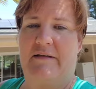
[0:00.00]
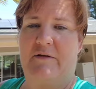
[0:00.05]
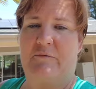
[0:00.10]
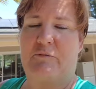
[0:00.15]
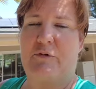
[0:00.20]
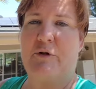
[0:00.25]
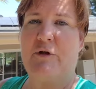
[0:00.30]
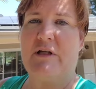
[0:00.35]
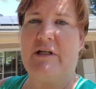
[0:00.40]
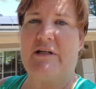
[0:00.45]

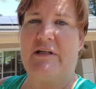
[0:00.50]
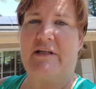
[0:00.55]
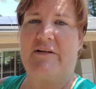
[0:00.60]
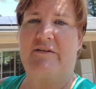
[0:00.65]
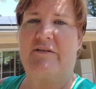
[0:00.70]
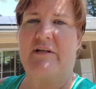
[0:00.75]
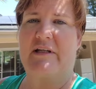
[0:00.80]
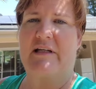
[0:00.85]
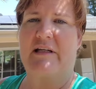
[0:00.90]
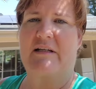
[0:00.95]
printing
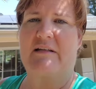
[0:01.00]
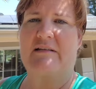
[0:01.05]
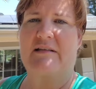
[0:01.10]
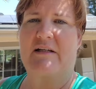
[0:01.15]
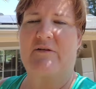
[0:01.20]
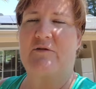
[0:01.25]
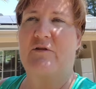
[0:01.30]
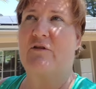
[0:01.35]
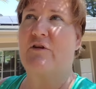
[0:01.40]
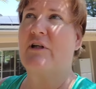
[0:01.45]
these things,
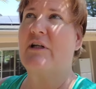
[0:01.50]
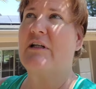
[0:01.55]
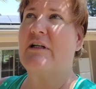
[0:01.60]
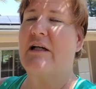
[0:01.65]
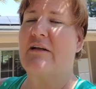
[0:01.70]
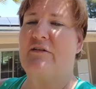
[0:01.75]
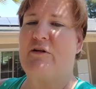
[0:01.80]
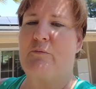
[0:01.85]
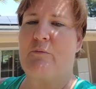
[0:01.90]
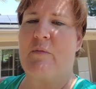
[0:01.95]
I was looking
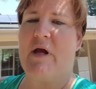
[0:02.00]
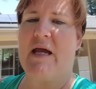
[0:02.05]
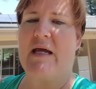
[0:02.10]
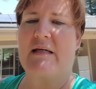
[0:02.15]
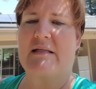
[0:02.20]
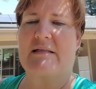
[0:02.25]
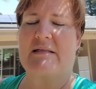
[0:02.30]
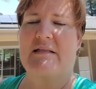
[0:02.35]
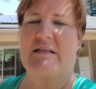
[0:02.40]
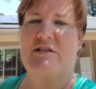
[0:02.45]
at the
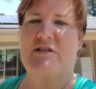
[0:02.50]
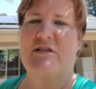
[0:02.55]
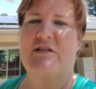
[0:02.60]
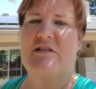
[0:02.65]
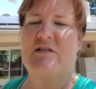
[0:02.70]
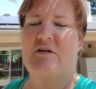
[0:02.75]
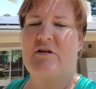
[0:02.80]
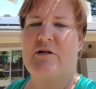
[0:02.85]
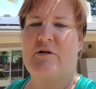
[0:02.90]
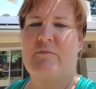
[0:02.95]
mess, and it just
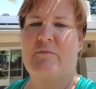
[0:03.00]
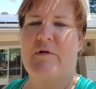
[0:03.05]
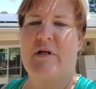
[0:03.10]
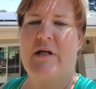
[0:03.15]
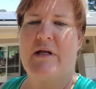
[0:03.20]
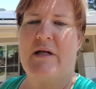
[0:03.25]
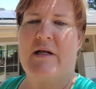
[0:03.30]
started